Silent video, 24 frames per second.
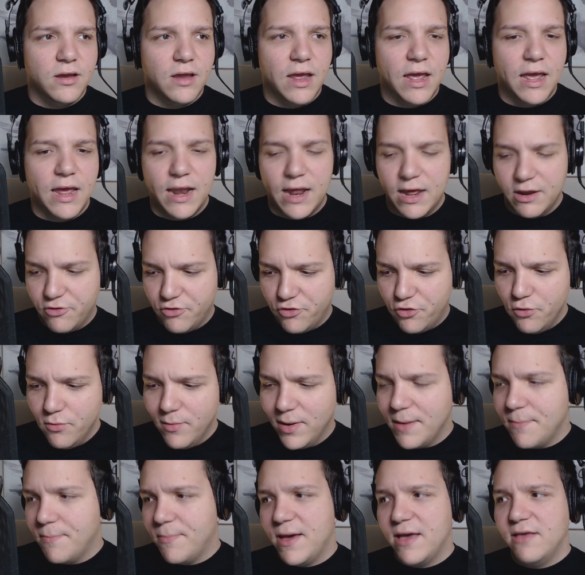And I do
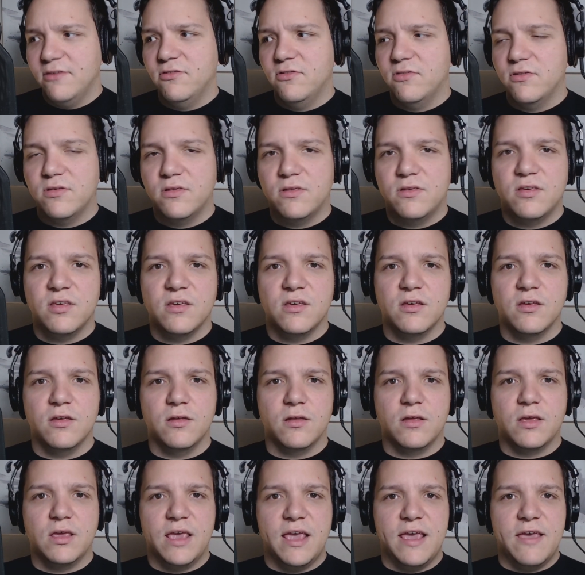my best
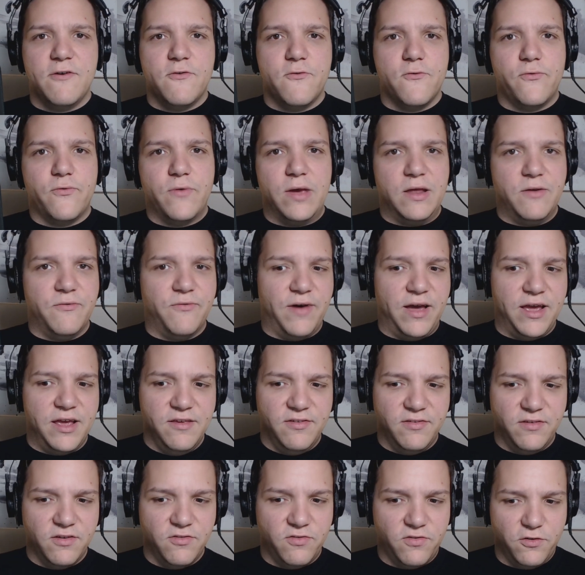to give
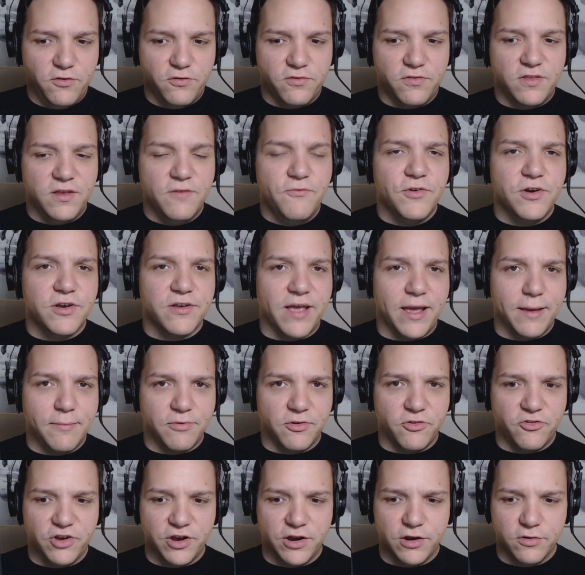advice because there's different types
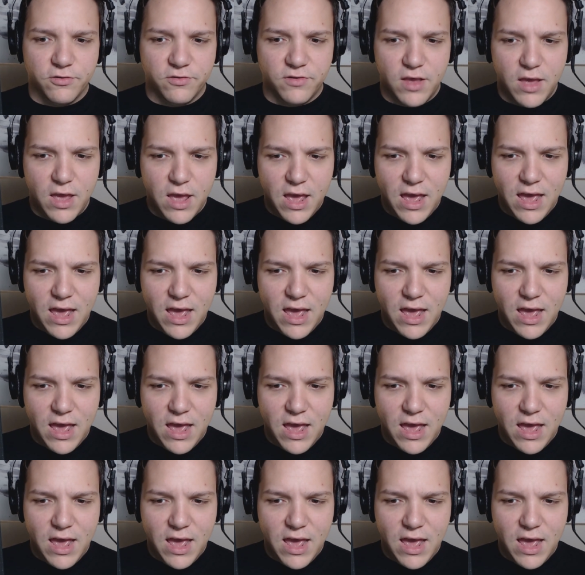of channels.